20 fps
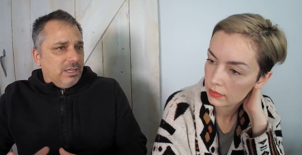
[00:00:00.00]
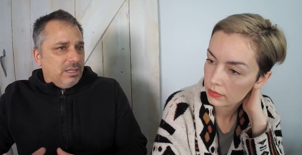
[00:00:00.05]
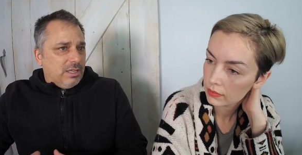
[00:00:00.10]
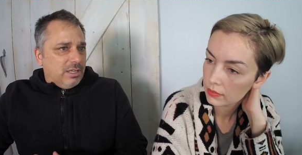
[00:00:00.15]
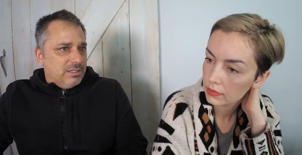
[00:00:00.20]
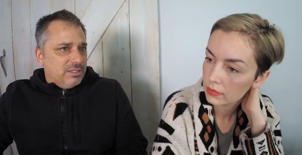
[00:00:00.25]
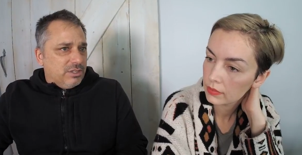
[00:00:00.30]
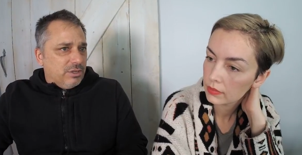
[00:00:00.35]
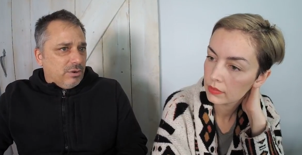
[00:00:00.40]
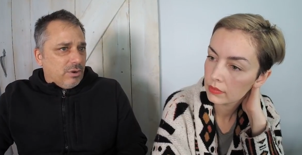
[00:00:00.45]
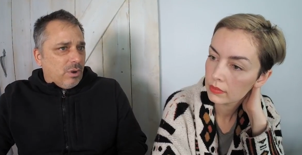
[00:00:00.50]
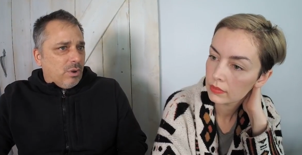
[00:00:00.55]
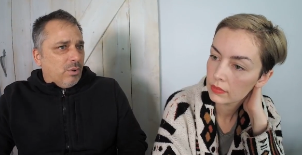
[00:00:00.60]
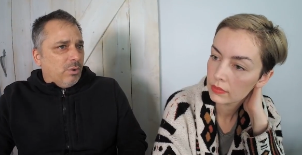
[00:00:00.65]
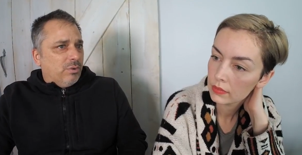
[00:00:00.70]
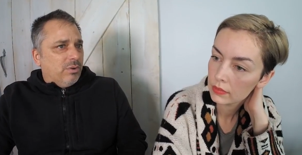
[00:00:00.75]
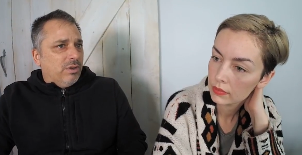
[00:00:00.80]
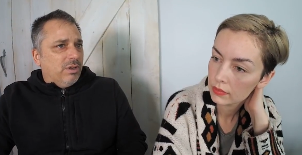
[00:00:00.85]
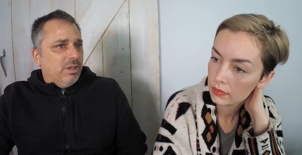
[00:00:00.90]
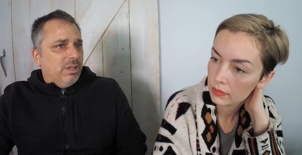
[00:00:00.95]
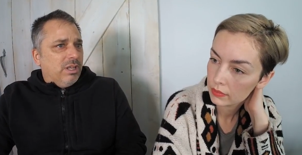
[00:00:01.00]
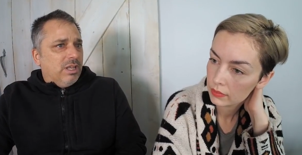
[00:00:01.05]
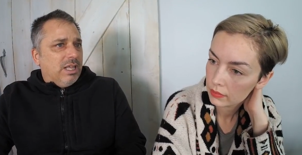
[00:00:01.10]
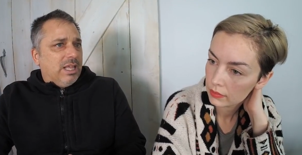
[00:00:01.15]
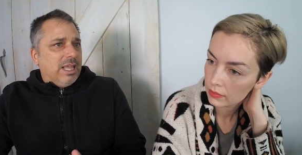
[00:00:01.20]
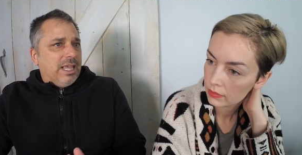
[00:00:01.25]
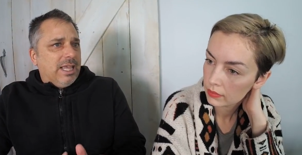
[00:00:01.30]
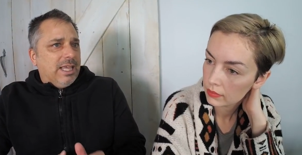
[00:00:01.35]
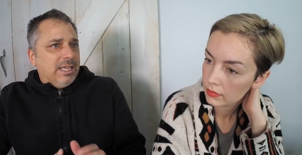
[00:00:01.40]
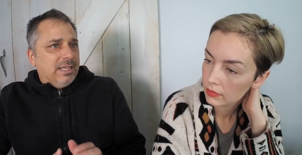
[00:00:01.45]
Speaker 1: as their own,
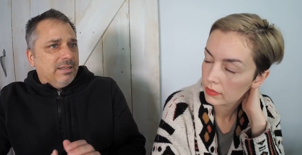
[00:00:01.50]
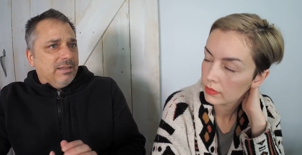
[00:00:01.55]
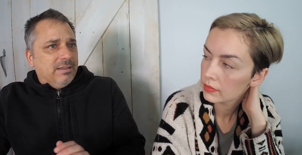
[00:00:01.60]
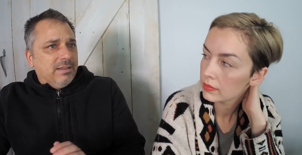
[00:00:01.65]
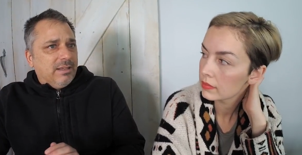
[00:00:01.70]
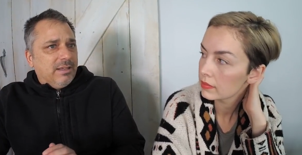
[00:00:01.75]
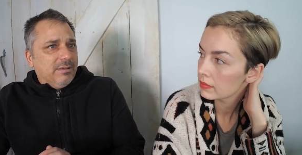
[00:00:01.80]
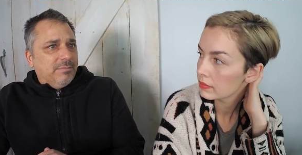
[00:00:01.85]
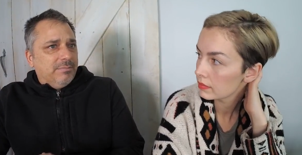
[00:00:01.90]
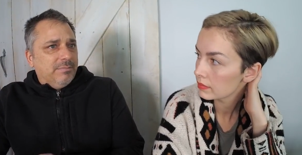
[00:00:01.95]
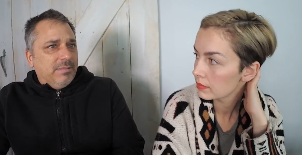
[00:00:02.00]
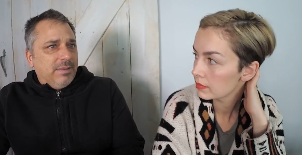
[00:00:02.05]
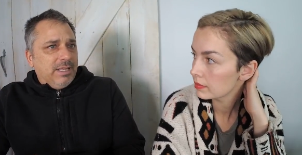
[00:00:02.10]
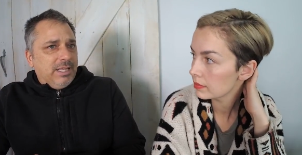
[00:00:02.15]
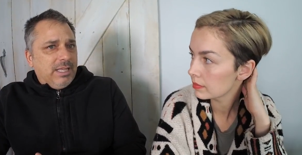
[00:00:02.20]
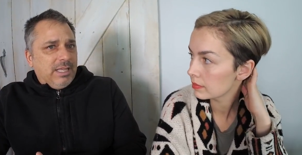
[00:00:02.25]
and